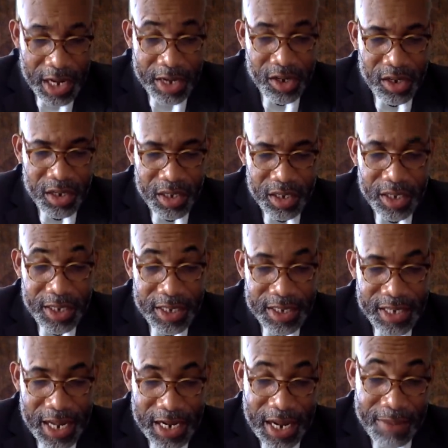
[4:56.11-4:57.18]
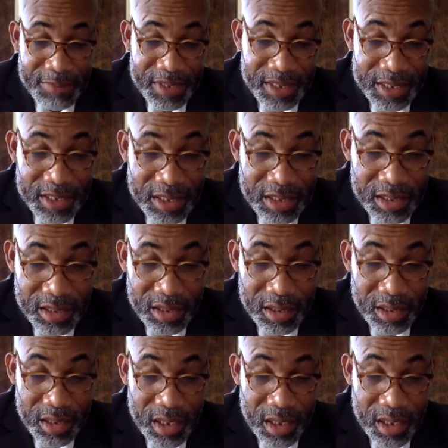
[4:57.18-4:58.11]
and in that I'm seeing